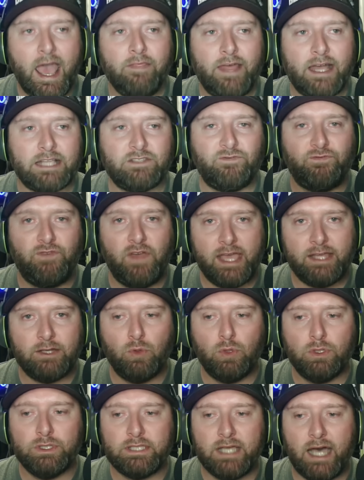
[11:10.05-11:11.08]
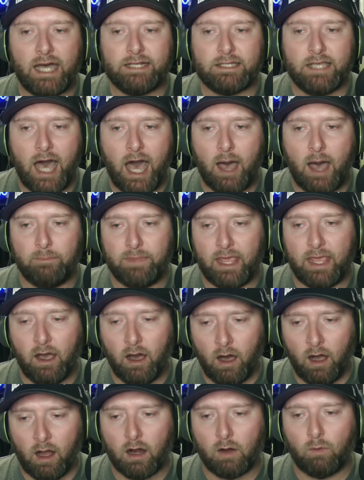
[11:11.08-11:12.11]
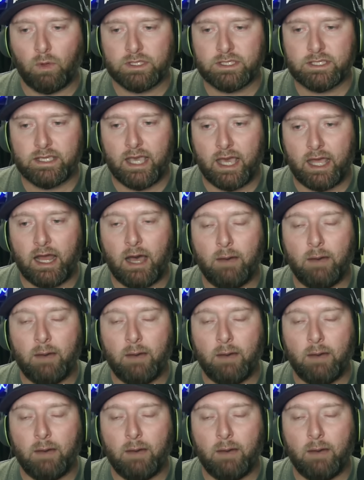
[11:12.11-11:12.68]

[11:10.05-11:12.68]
That's fanduel.com. They are, once again,